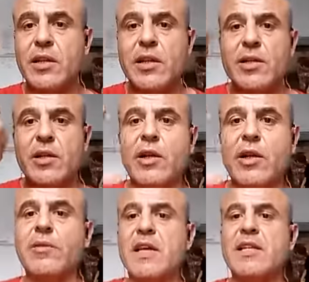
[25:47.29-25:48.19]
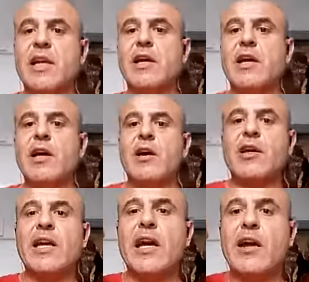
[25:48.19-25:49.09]
So if I say,
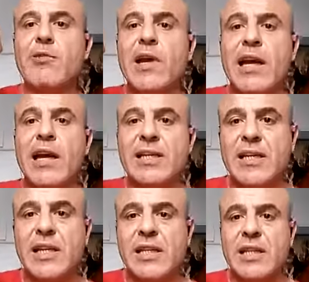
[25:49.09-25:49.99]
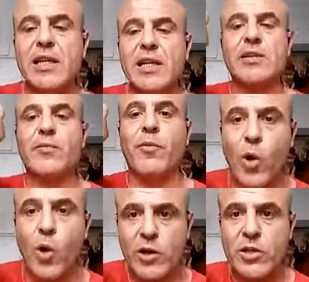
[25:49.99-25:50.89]
okay, I realize this is
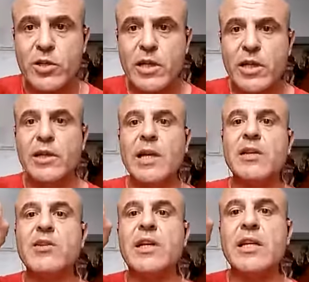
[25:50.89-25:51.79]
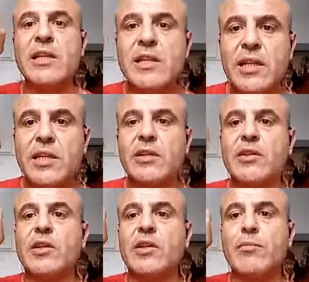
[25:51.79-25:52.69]
force, then you can see it,
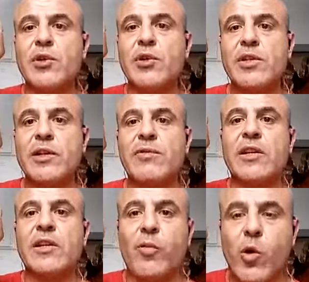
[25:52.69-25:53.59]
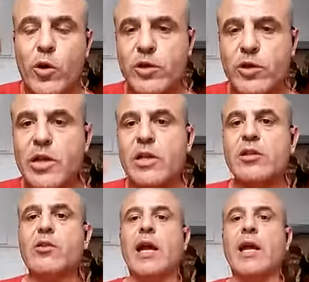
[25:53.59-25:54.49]
you can perceive as force.
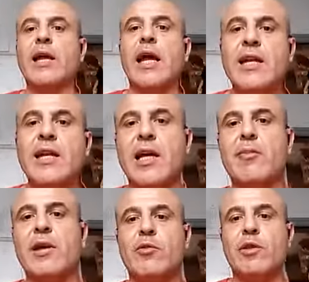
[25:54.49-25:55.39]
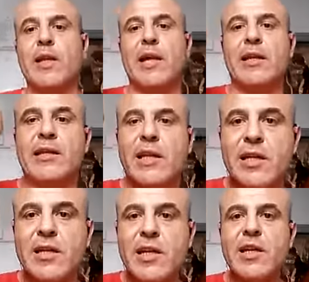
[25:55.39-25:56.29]
So anytime I do like
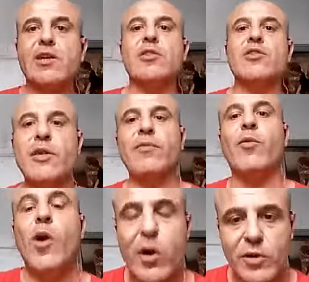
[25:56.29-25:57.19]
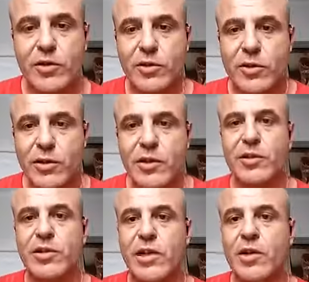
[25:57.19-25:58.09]
this, you see force. You
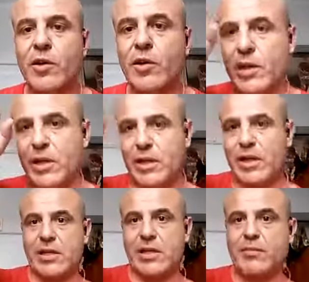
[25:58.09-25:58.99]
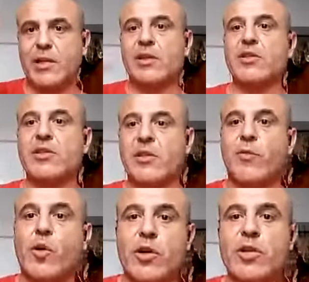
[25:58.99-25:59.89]
don't see only this, but you see
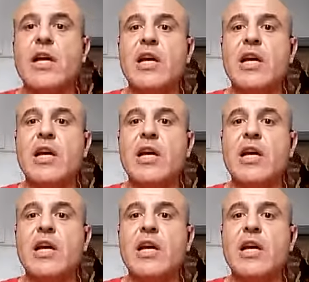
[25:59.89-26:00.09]
force.